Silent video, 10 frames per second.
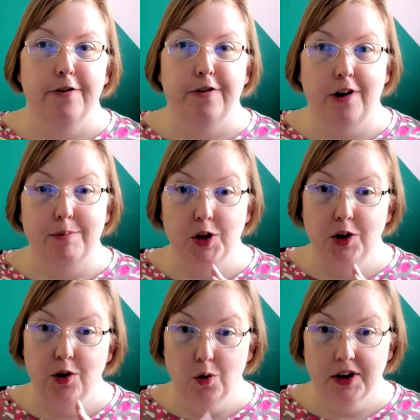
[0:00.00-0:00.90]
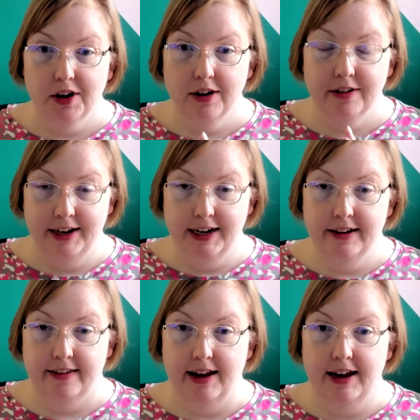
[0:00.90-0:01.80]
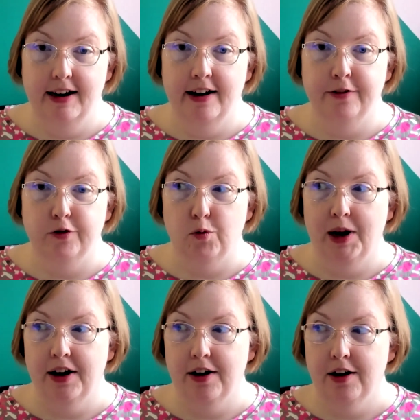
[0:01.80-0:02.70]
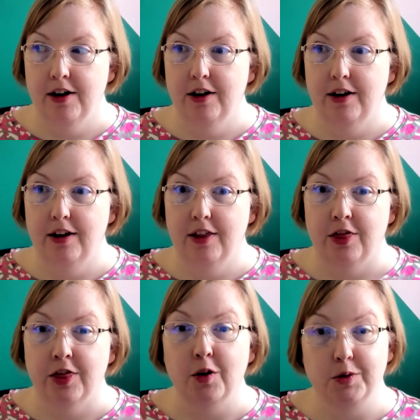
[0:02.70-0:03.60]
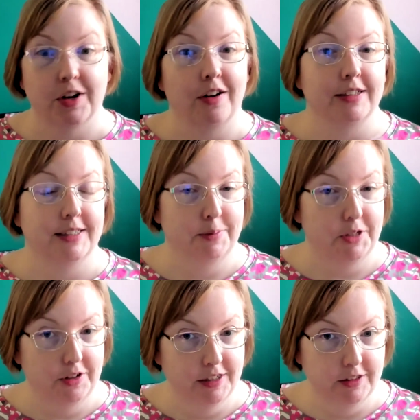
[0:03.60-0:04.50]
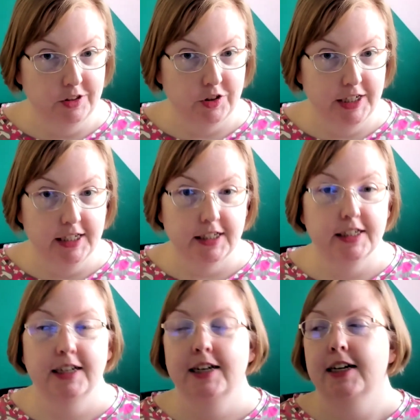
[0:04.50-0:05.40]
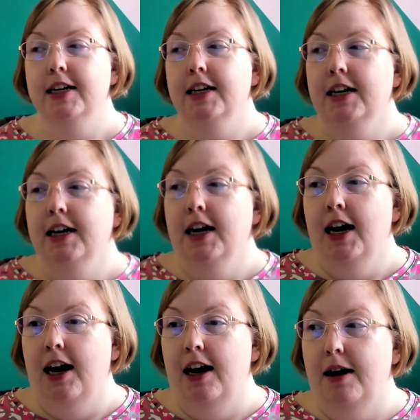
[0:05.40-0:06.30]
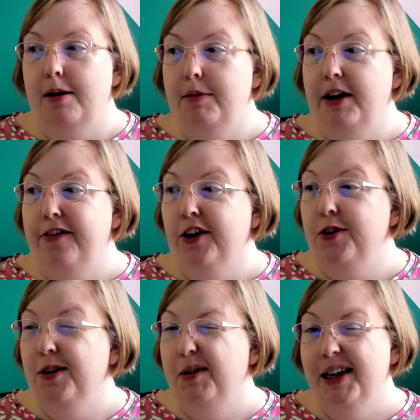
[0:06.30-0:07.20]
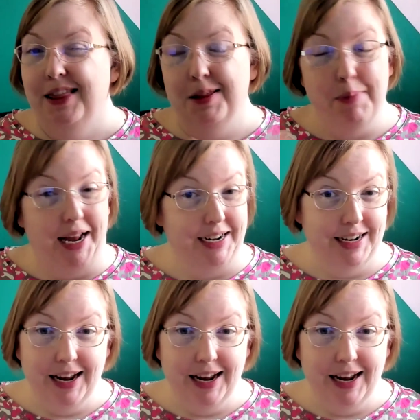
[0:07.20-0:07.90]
from your data set of where those concepts are illustrated. If you're doing thematic